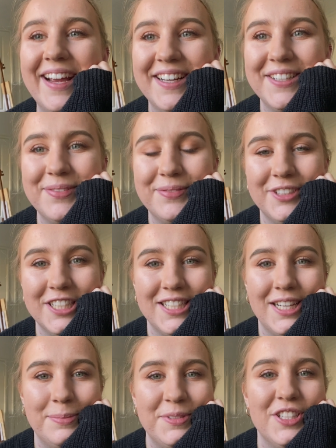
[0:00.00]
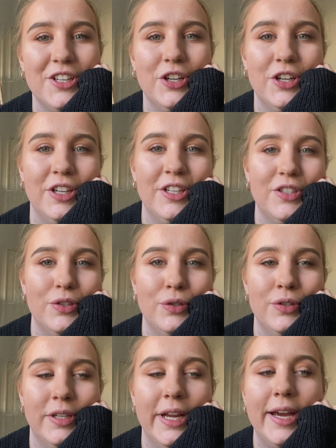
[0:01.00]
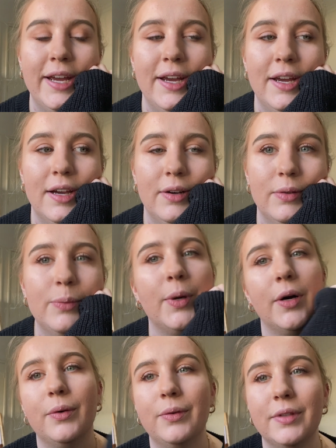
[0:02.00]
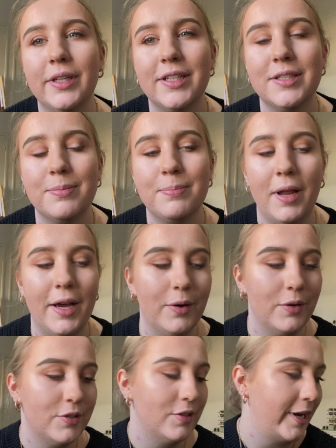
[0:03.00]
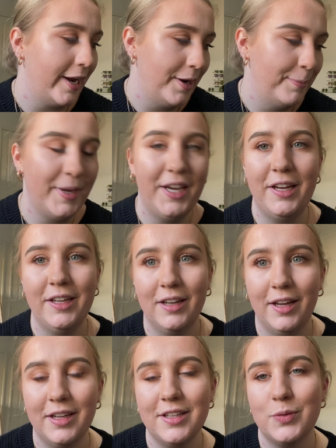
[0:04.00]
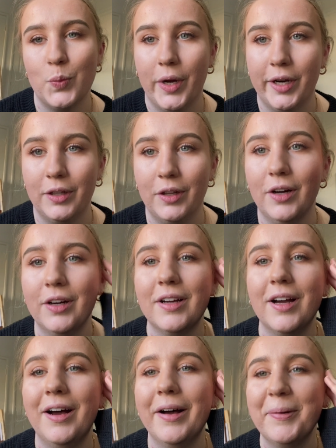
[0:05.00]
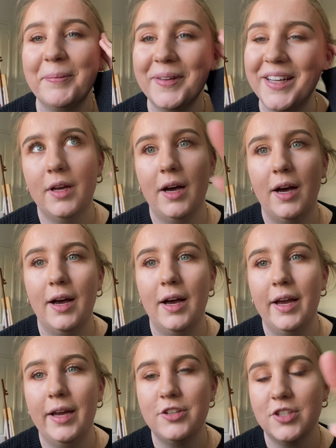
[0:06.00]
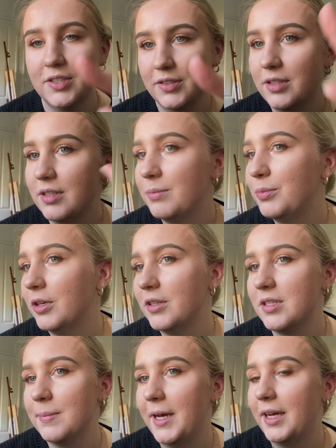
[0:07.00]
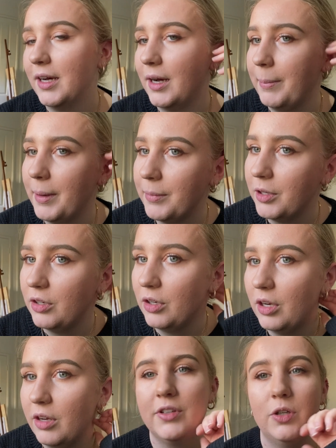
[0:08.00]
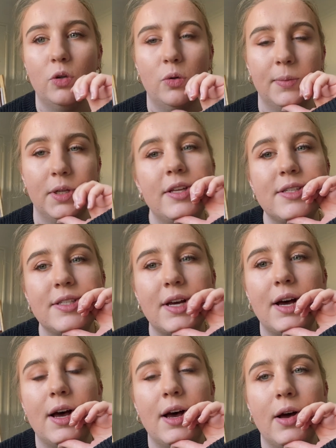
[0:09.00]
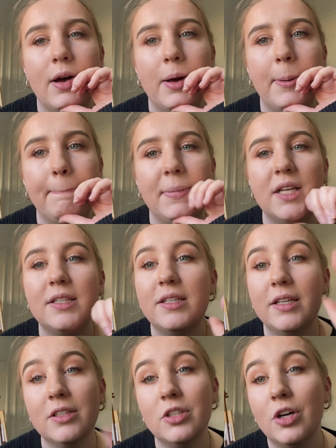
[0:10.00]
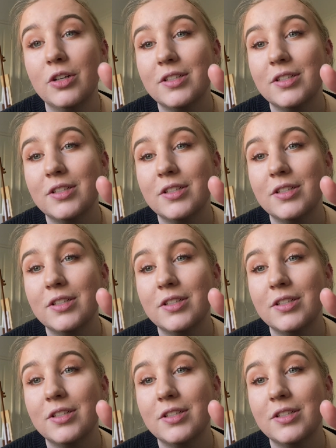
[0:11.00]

guys, what's up? So today, well, it's like today, meaning like it's 1 o'clock. I just put on some makeup. I'm gonna film some TikTok